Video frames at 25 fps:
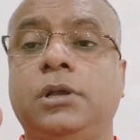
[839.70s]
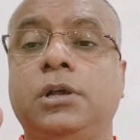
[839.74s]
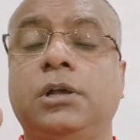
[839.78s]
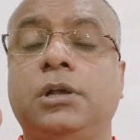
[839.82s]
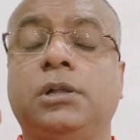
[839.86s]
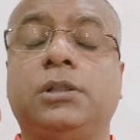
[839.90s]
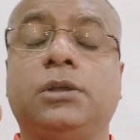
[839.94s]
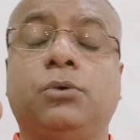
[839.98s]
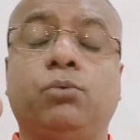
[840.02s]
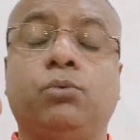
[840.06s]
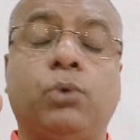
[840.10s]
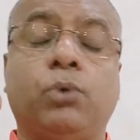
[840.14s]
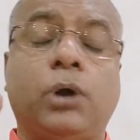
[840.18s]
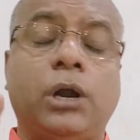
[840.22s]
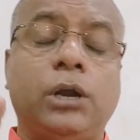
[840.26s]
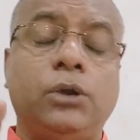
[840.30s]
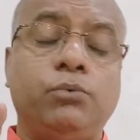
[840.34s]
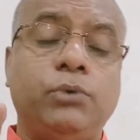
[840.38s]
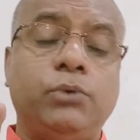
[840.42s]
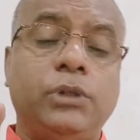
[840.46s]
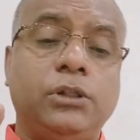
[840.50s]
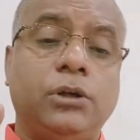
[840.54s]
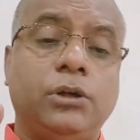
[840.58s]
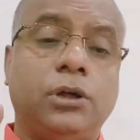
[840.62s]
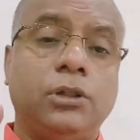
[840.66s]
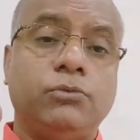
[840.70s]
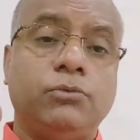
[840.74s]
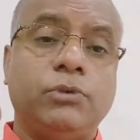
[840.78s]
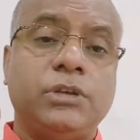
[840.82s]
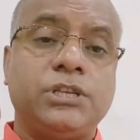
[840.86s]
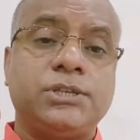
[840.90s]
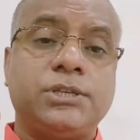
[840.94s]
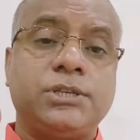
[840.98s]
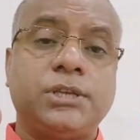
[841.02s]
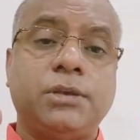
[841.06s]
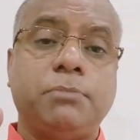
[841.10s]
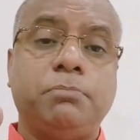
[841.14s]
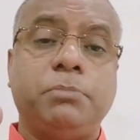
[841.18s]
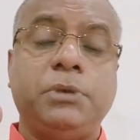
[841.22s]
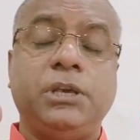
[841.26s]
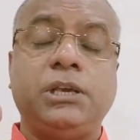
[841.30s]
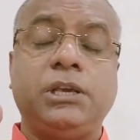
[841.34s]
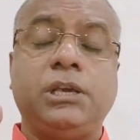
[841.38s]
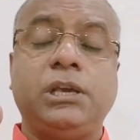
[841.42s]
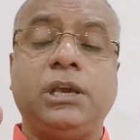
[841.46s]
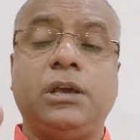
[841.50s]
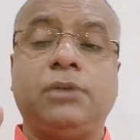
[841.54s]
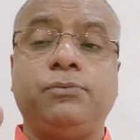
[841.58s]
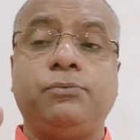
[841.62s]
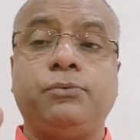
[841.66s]
The world will always say, be
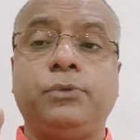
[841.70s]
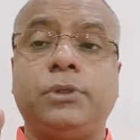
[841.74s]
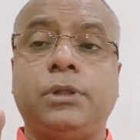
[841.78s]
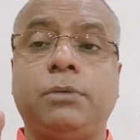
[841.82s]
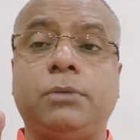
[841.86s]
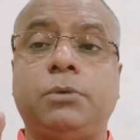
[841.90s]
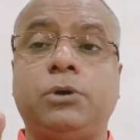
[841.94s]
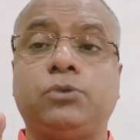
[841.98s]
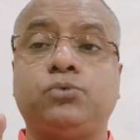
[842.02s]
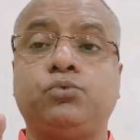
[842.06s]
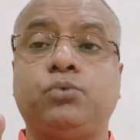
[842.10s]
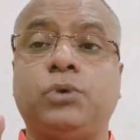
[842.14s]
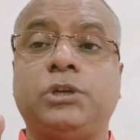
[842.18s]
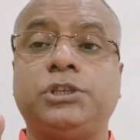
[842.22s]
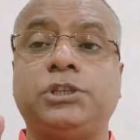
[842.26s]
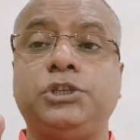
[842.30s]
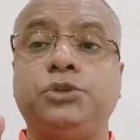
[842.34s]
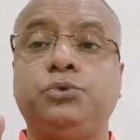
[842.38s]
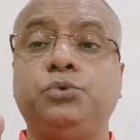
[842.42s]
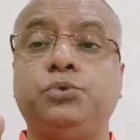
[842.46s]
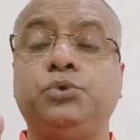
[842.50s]
careful about what you